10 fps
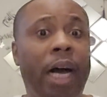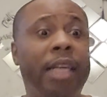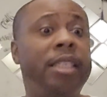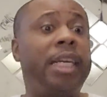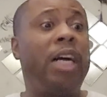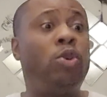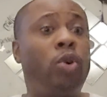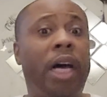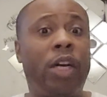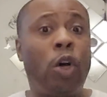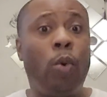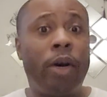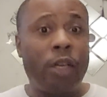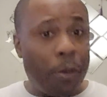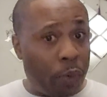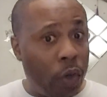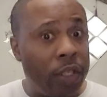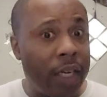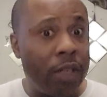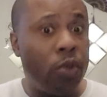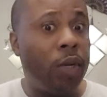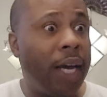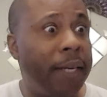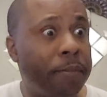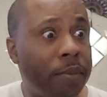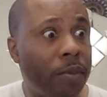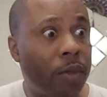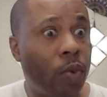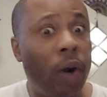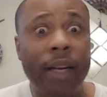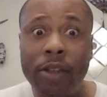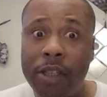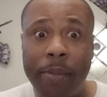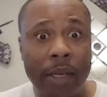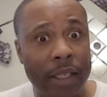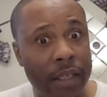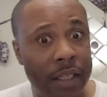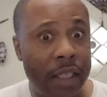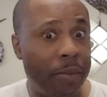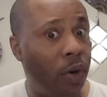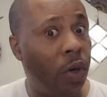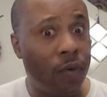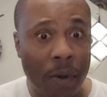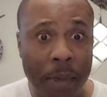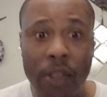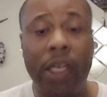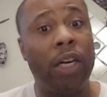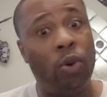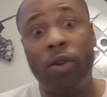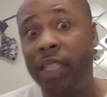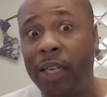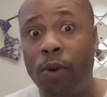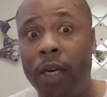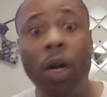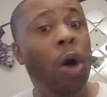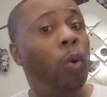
I just got court out of nowhere. And your employee's looking at you like, why didn't you tell me this in December or November that you got court in January?